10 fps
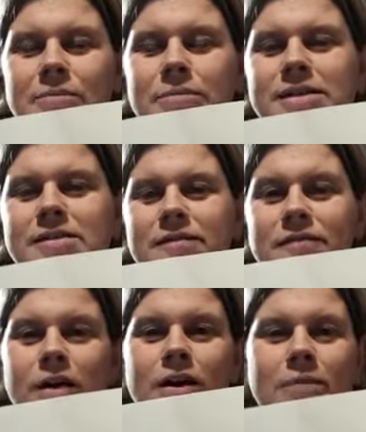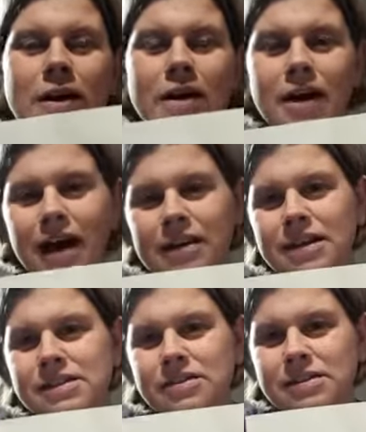bits of fibre, and
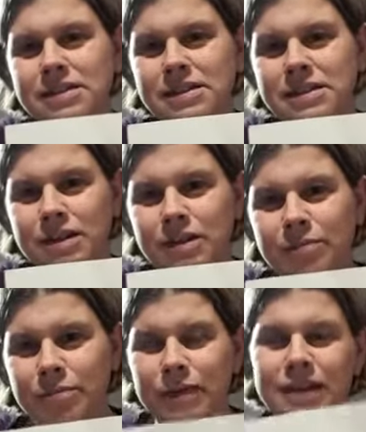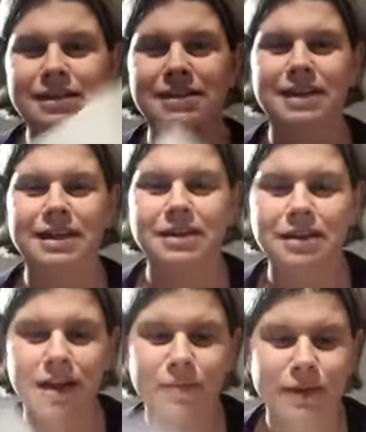they're starting to blend in
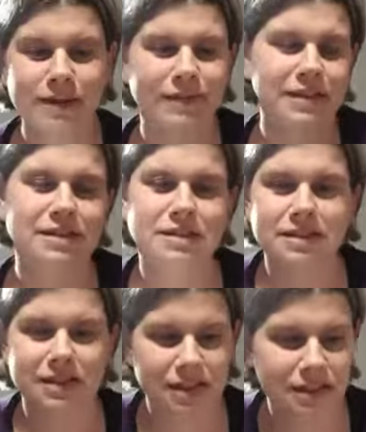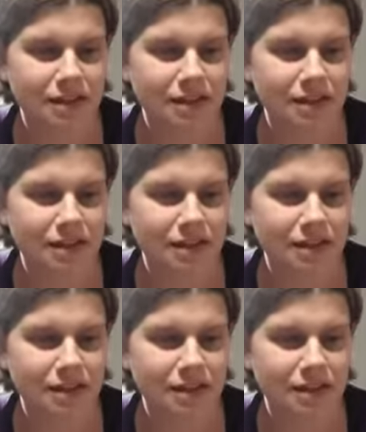and weave into the